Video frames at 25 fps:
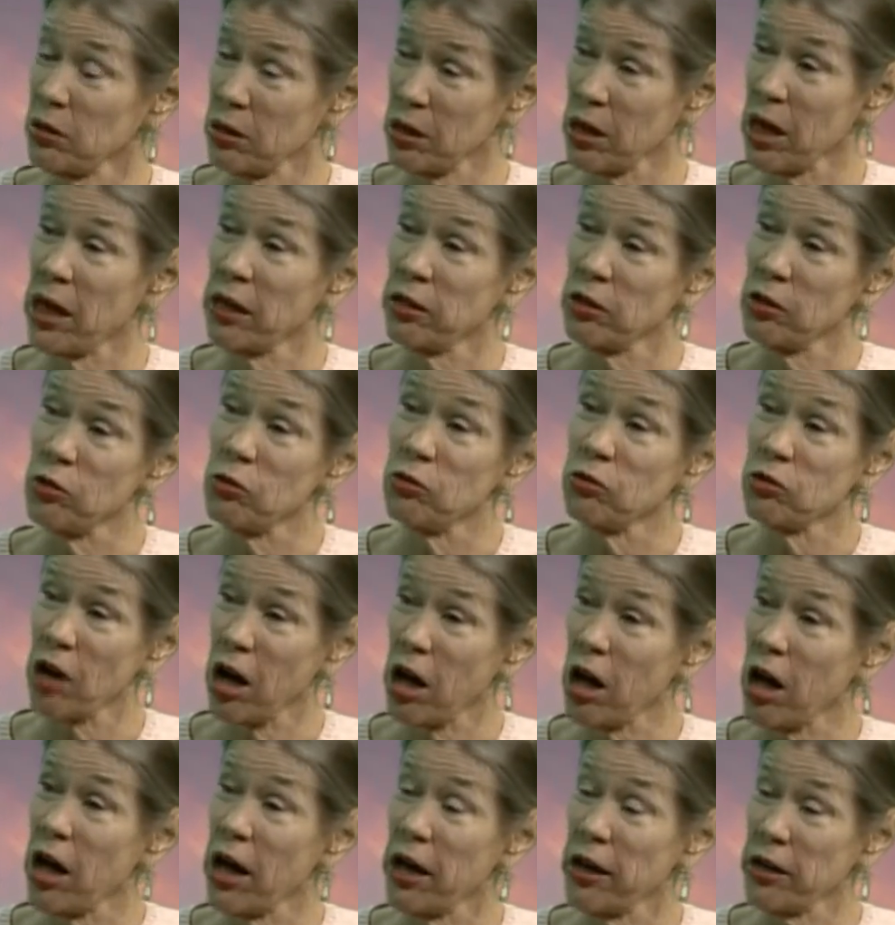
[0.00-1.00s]
and you
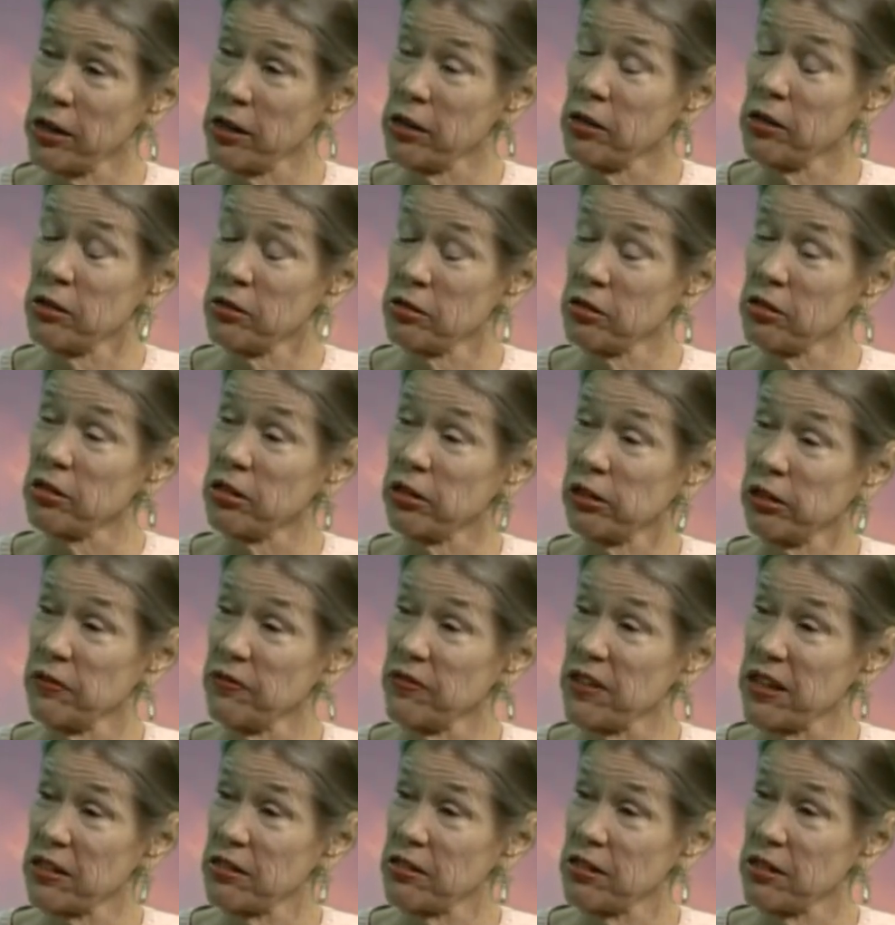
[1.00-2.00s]
die, it's still
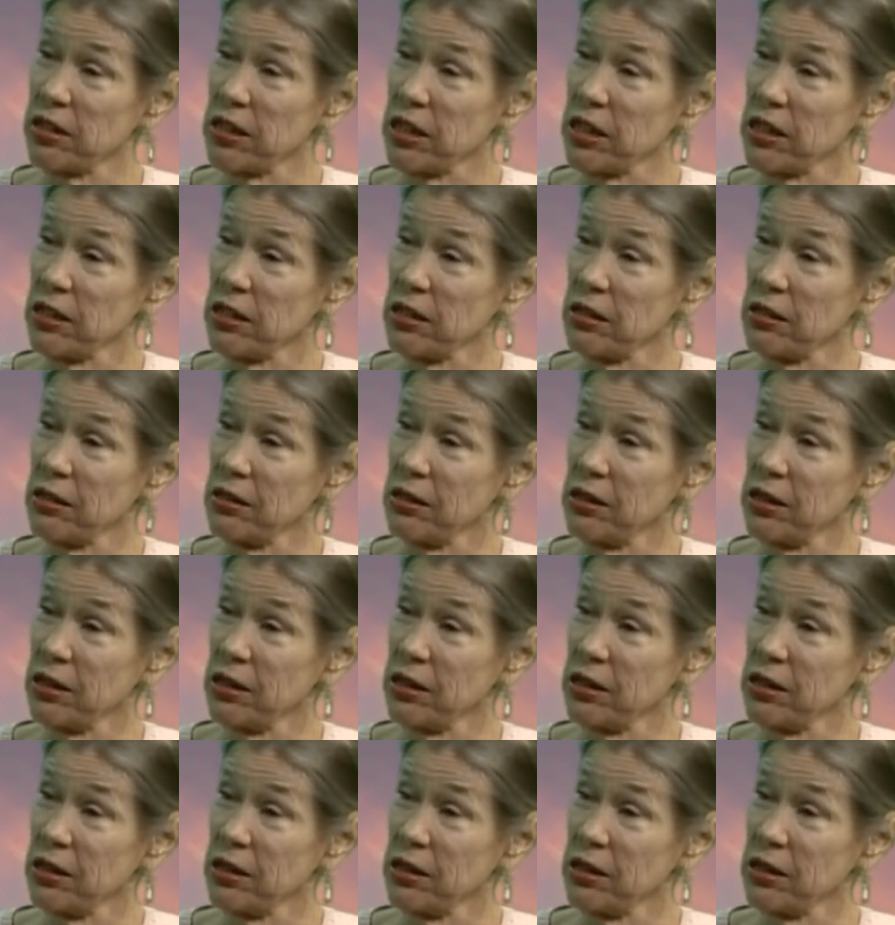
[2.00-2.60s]
investigated.